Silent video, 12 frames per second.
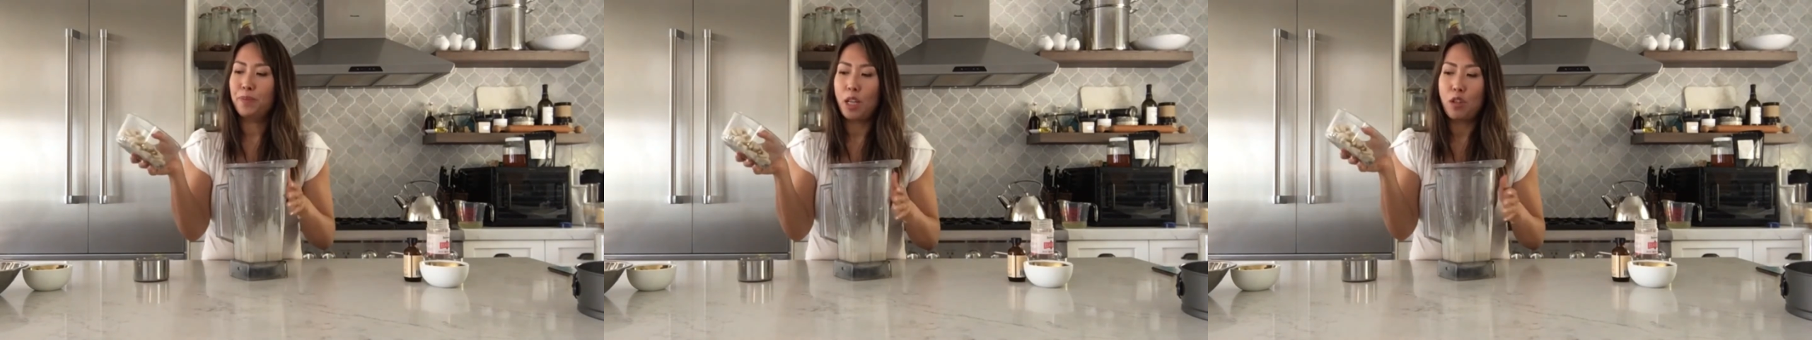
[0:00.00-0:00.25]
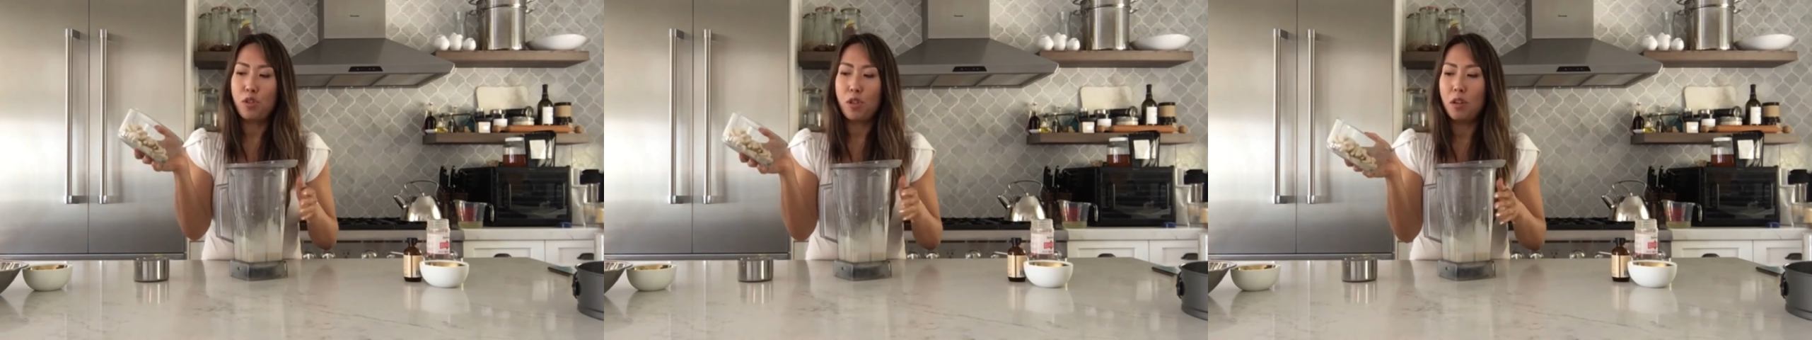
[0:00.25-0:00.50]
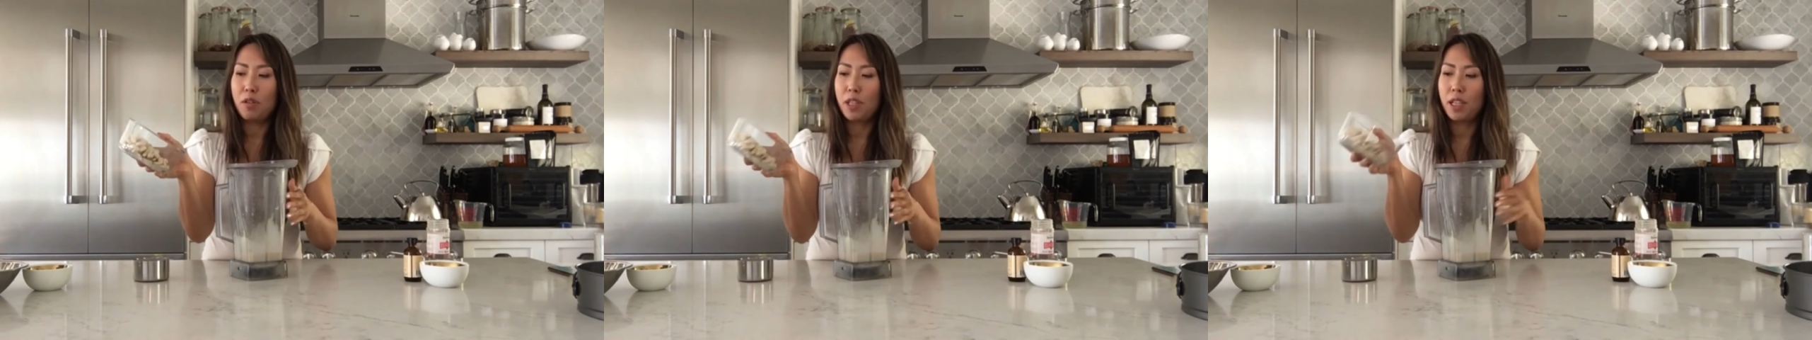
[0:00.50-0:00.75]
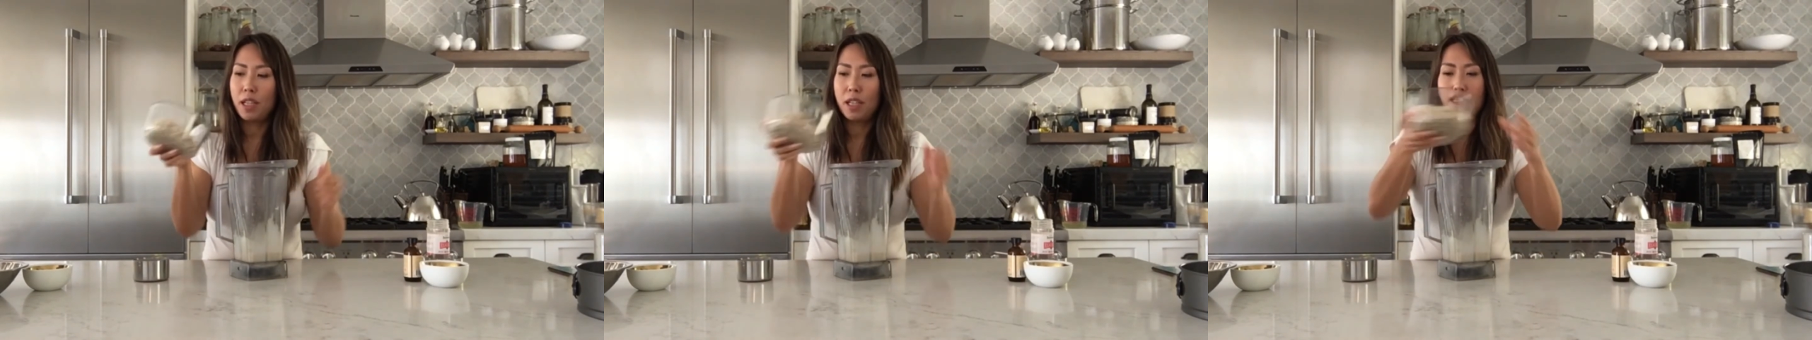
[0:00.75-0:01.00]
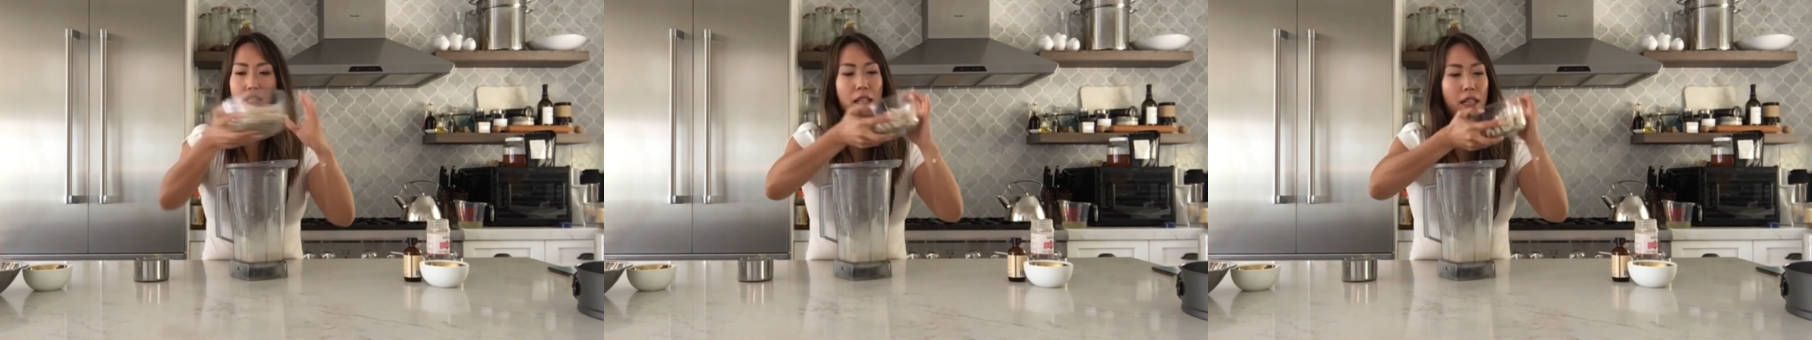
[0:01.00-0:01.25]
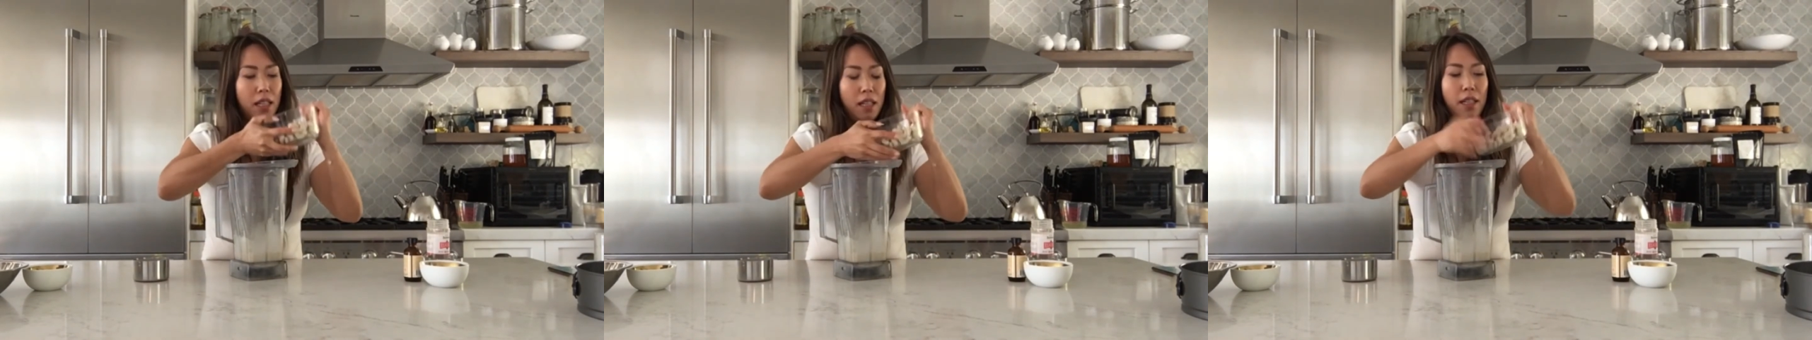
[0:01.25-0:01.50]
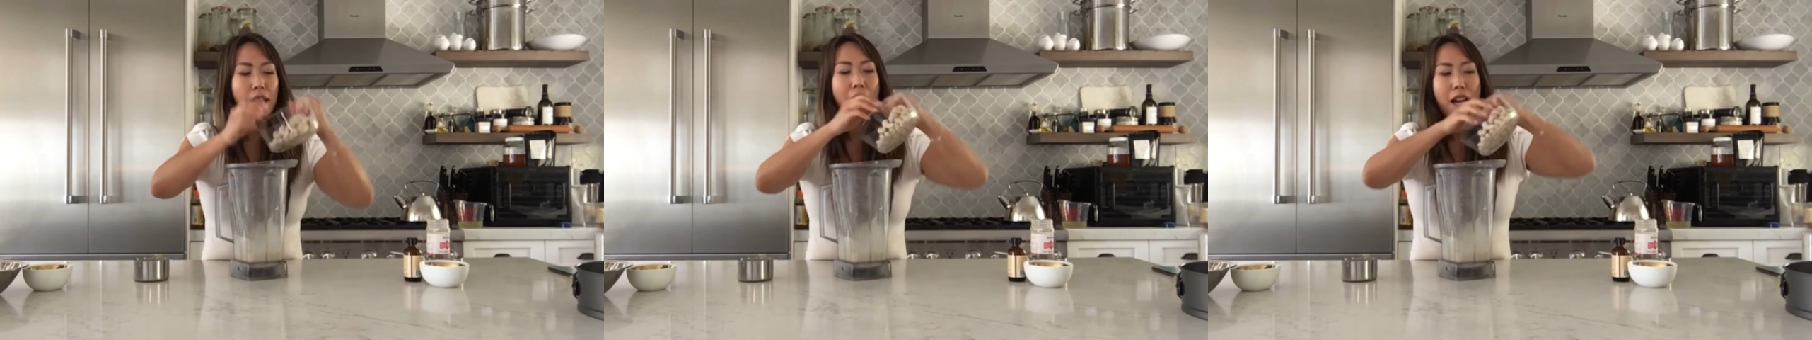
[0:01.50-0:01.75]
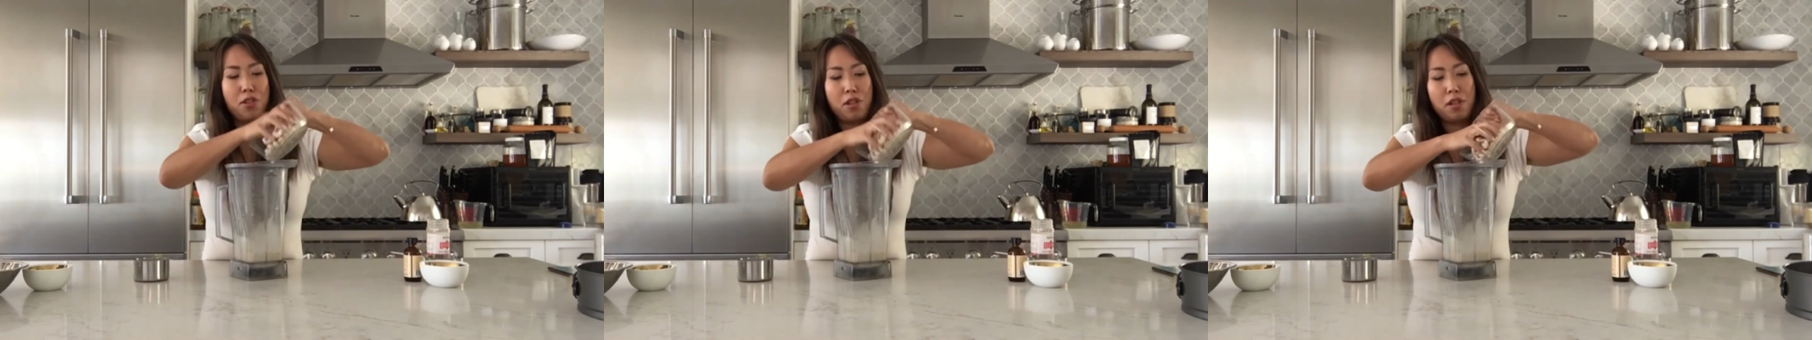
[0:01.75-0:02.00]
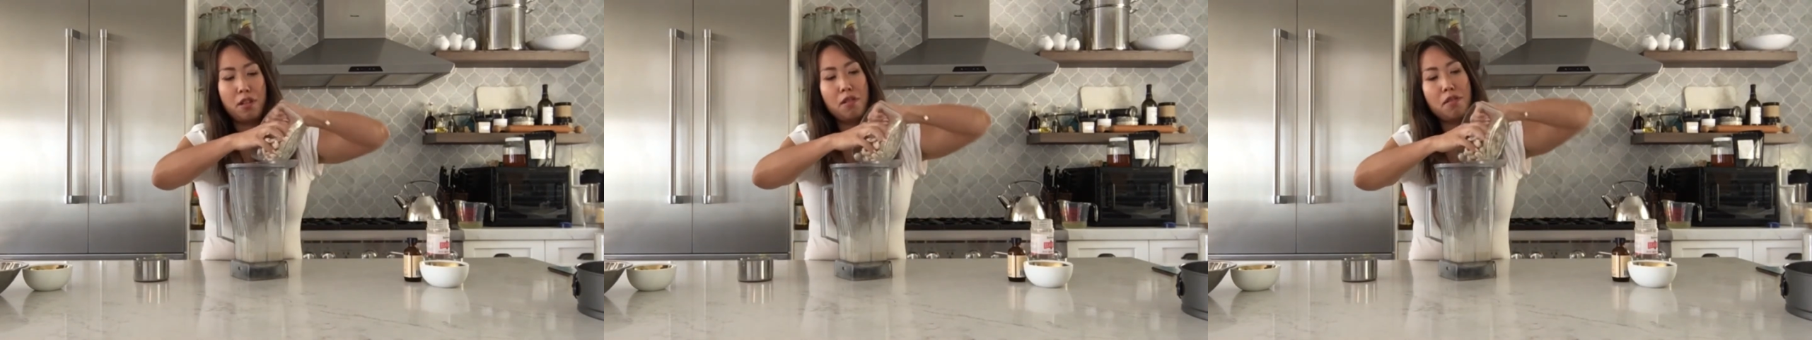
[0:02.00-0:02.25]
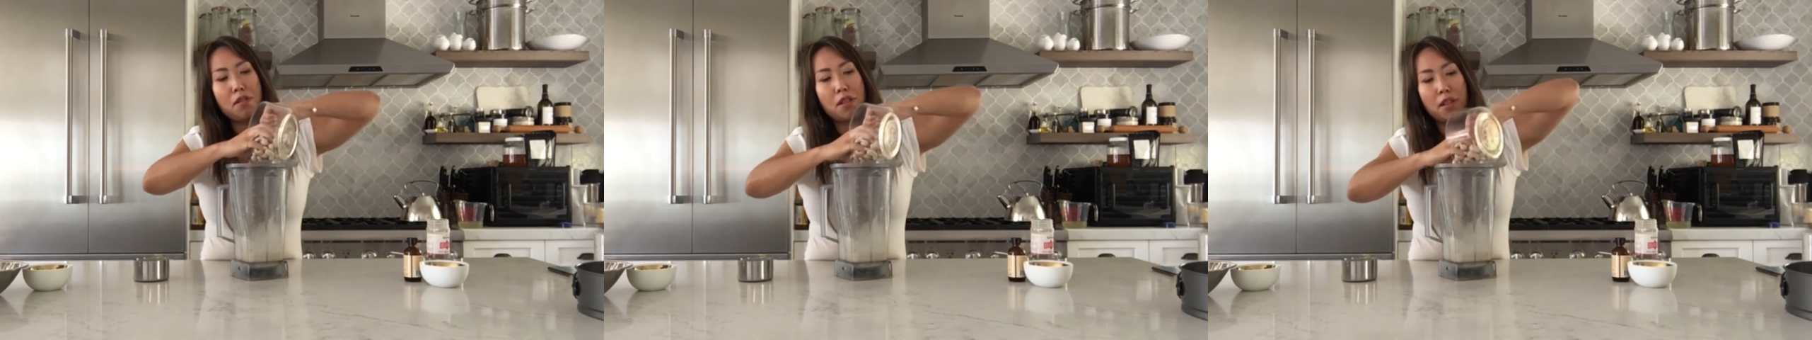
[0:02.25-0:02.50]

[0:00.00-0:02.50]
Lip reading: soaked cashews,